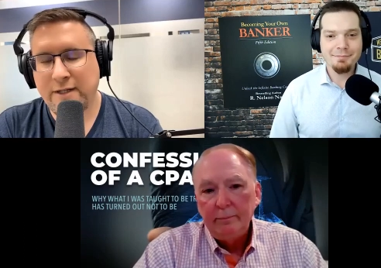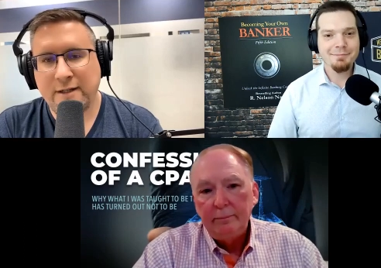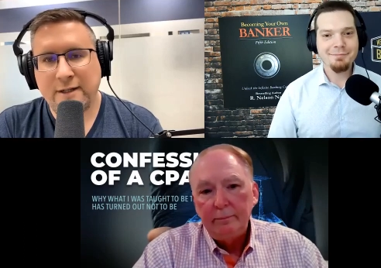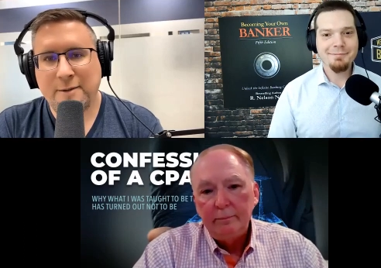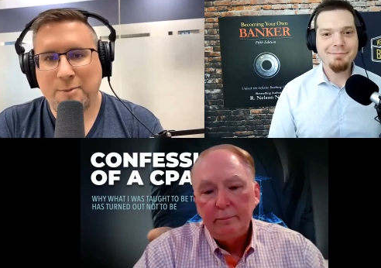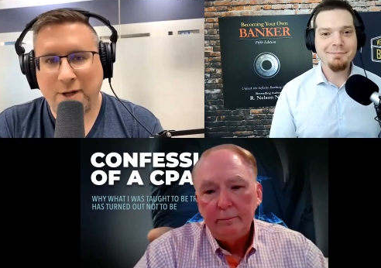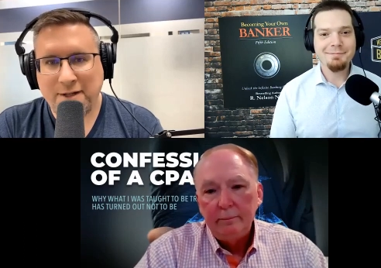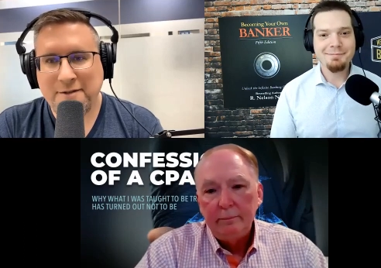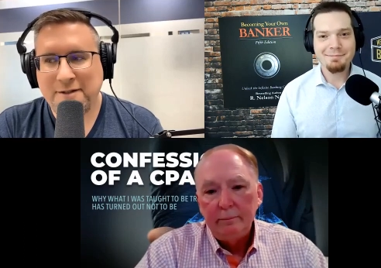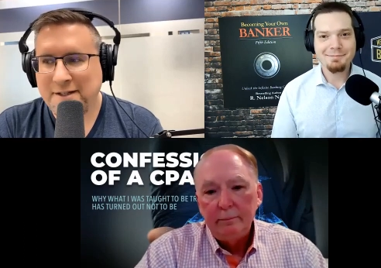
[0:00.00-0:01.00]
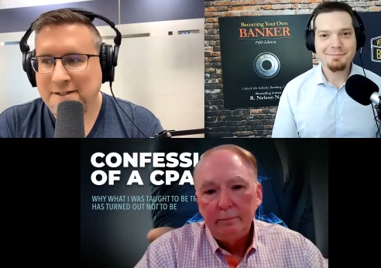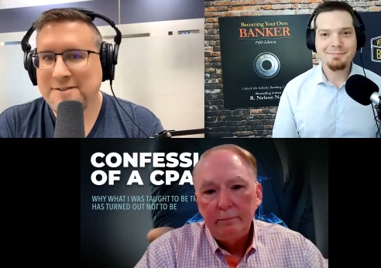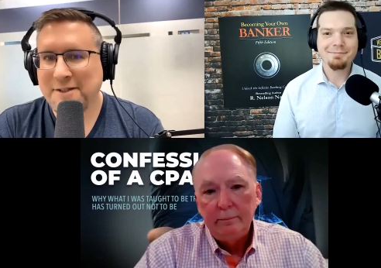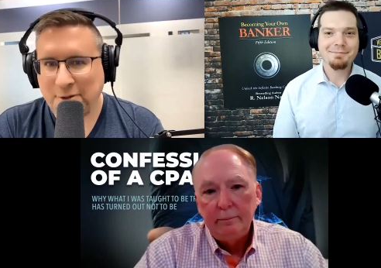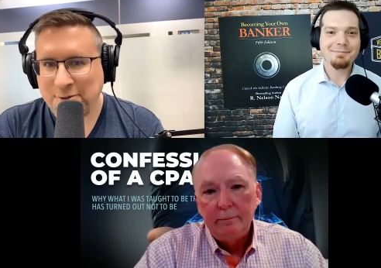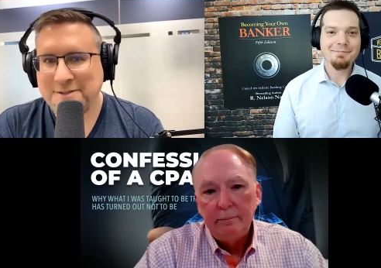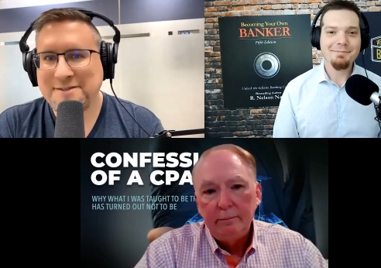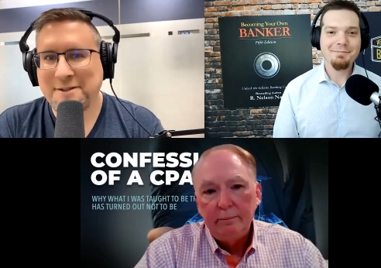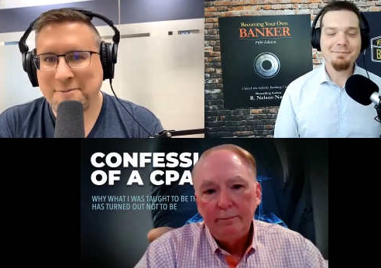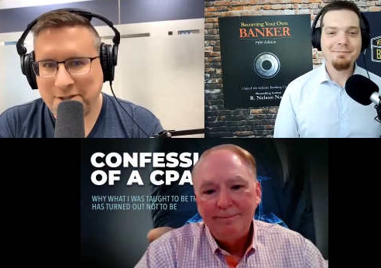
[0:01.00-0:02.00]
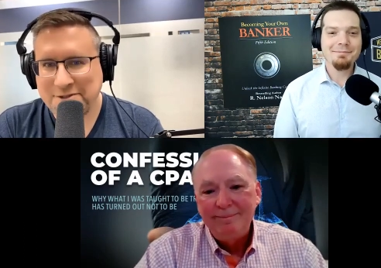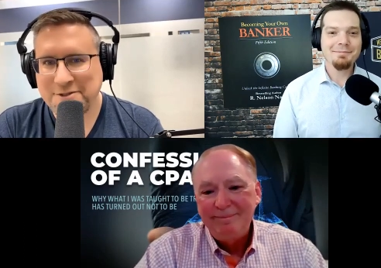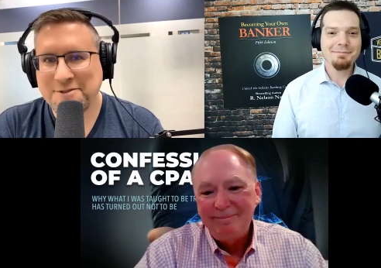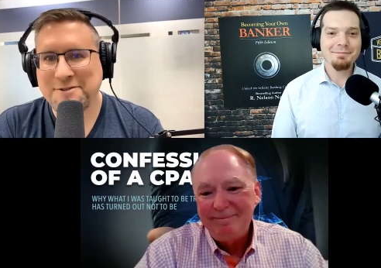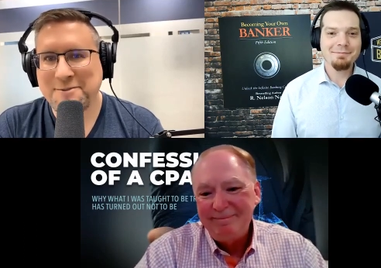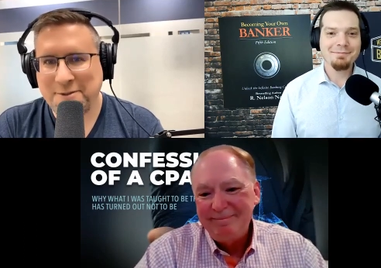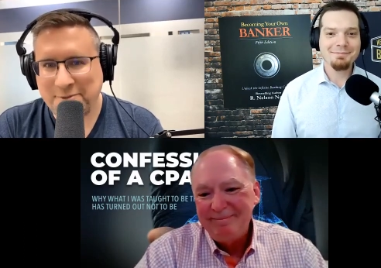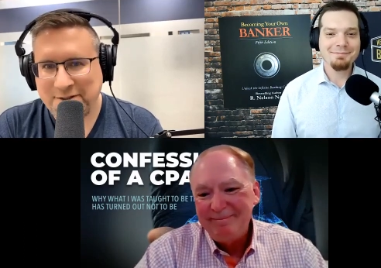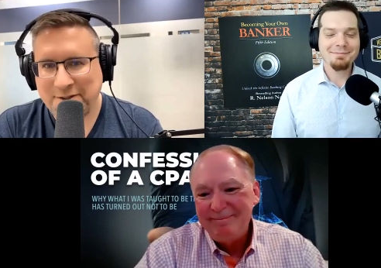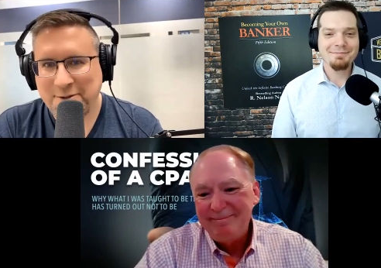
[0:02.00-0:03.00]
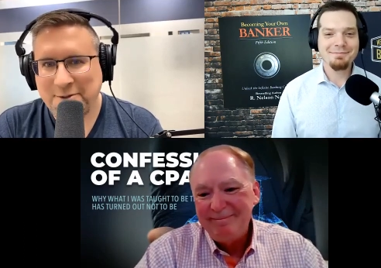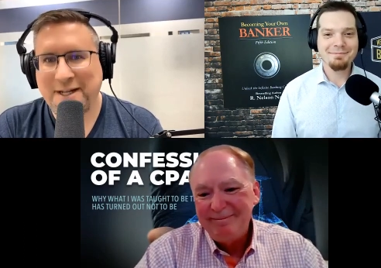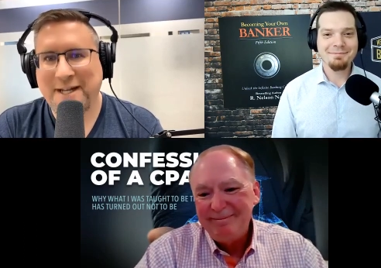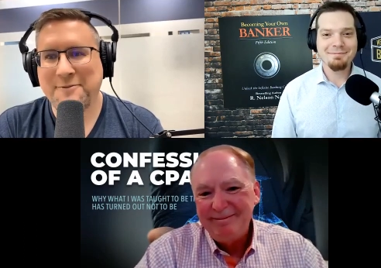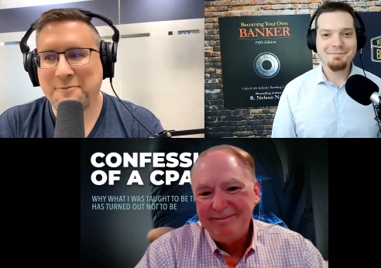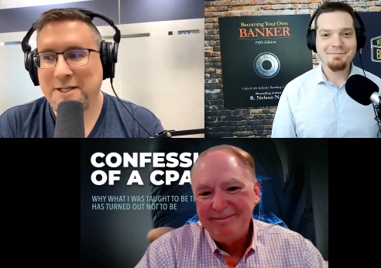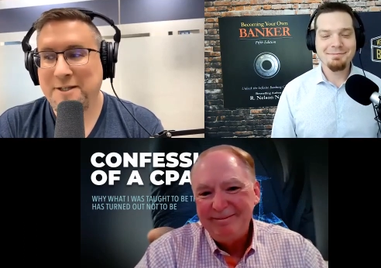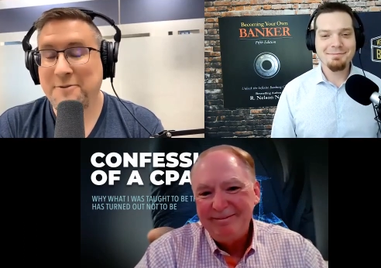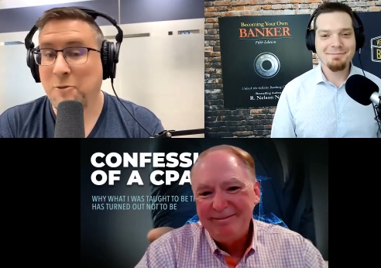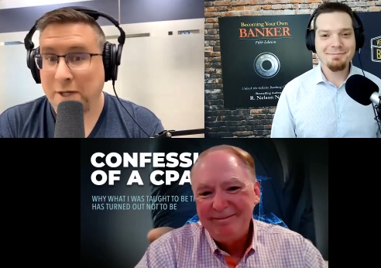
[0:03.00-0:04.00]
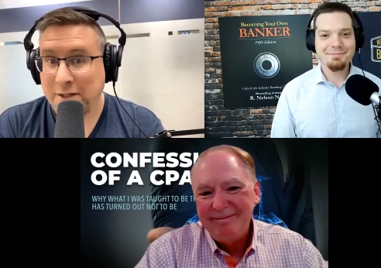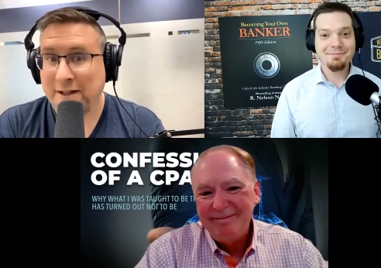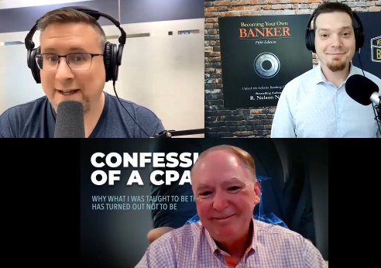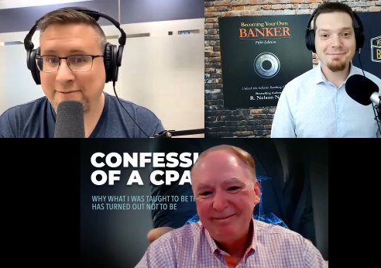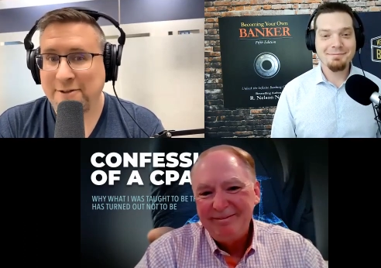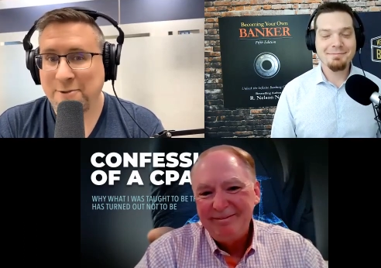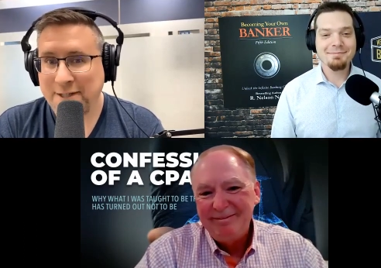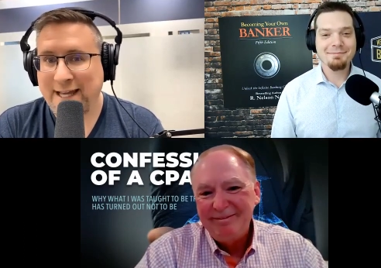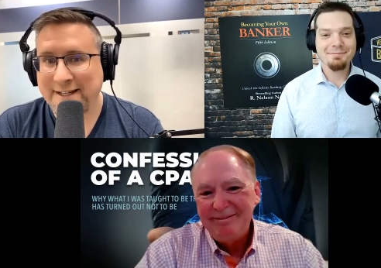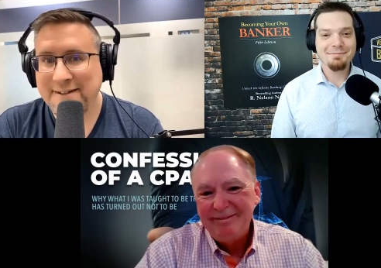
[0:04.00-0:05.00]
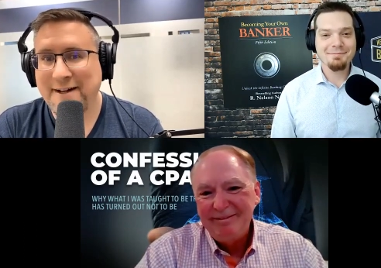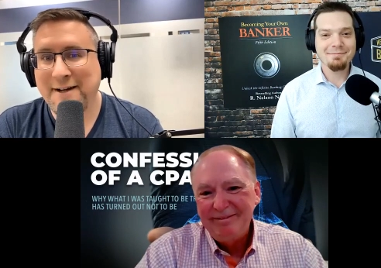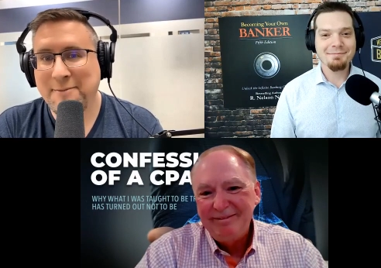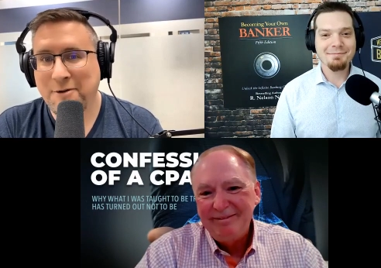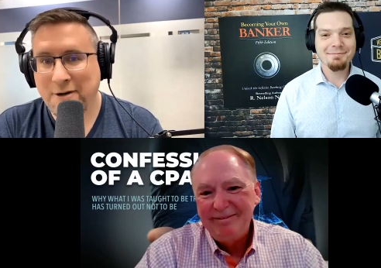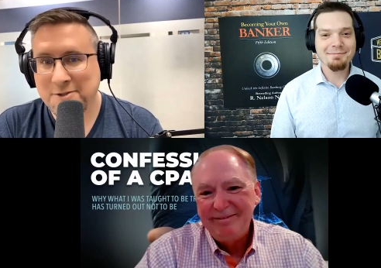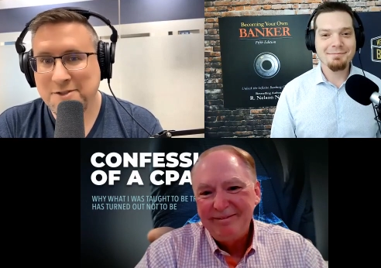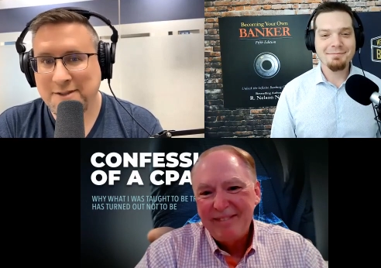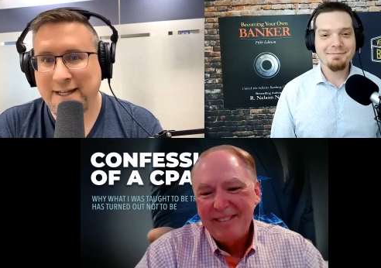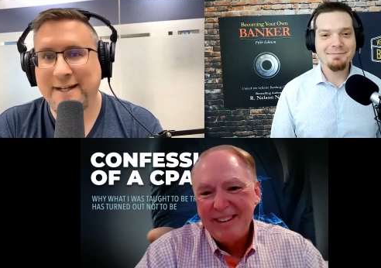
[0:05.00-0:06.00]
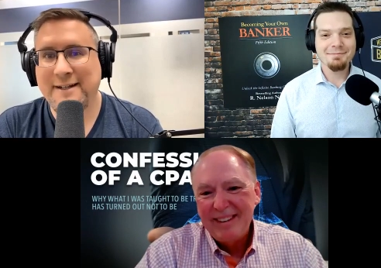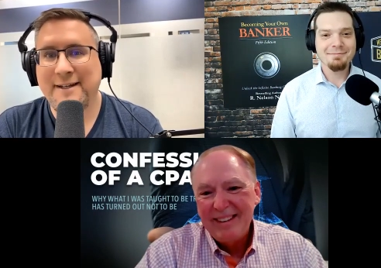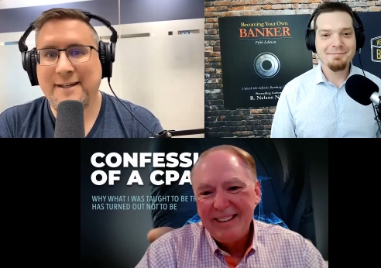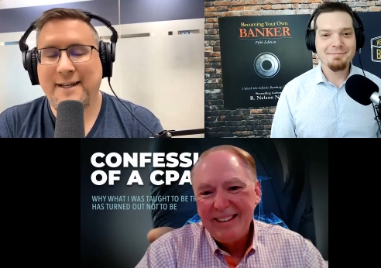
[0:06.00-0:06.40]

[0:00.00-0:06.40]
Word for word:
Speaker 1: Bryan. Bryan, it is always a pleasure to be with you, and we will have you again. I promise you that.